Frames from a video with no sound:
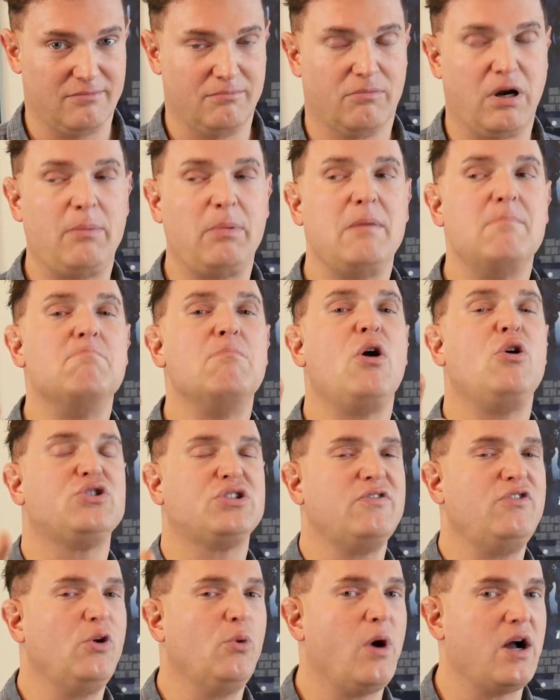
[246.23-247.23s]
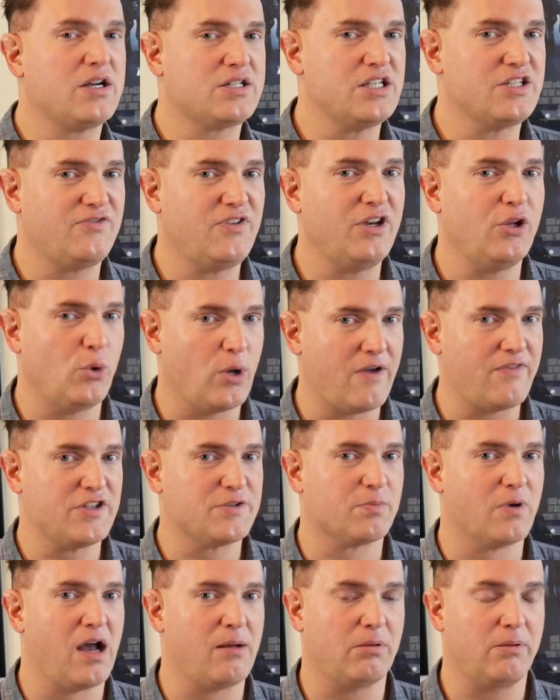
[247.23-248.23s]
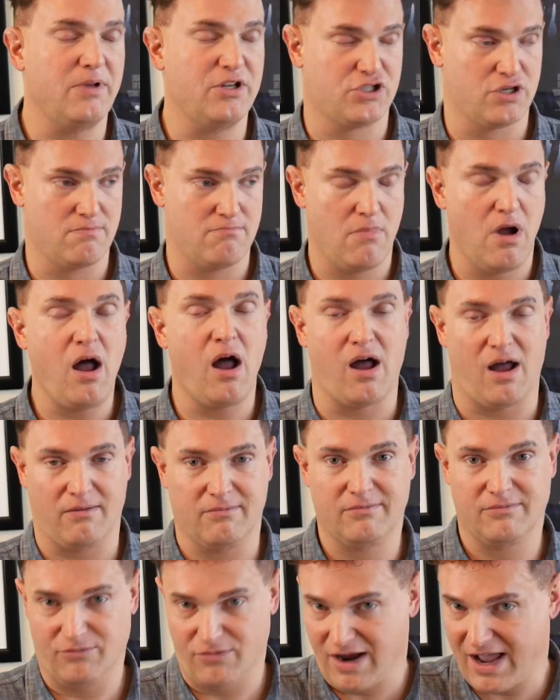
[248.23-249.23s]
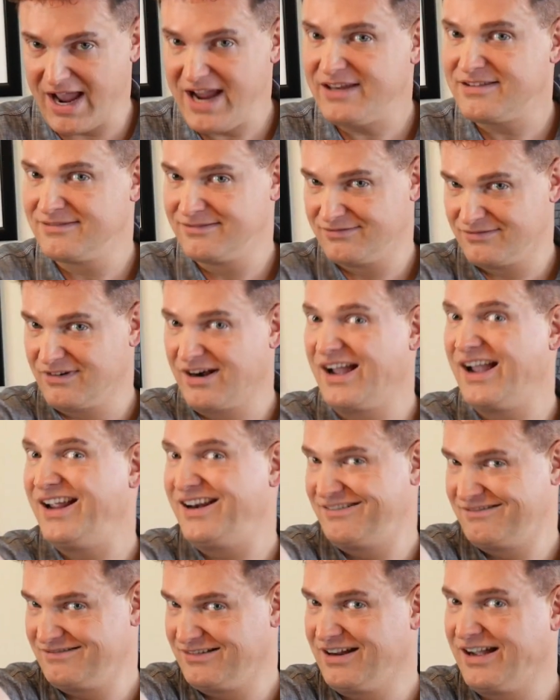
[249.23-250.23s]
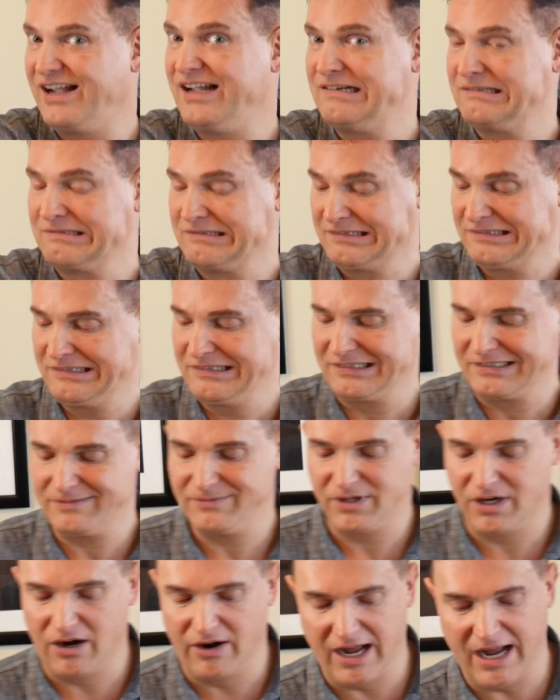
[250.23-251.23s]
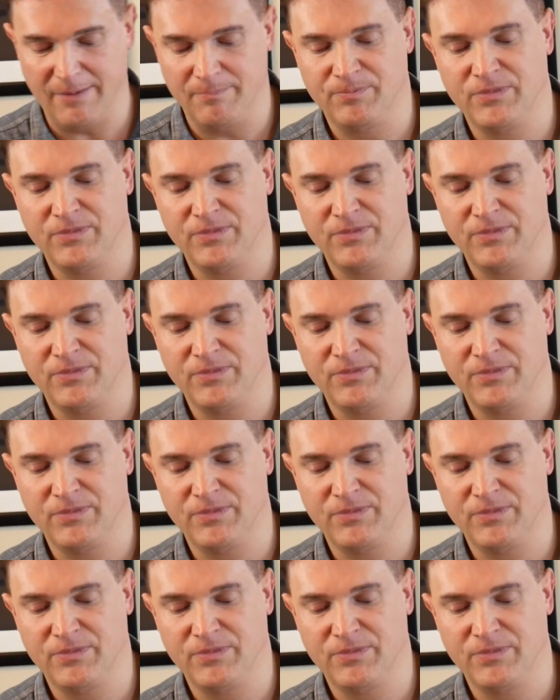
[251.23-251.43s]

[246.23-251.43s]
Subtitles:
Probably most of you watch this video who have this problem. It's your mom, right? Right? Yeah. All right.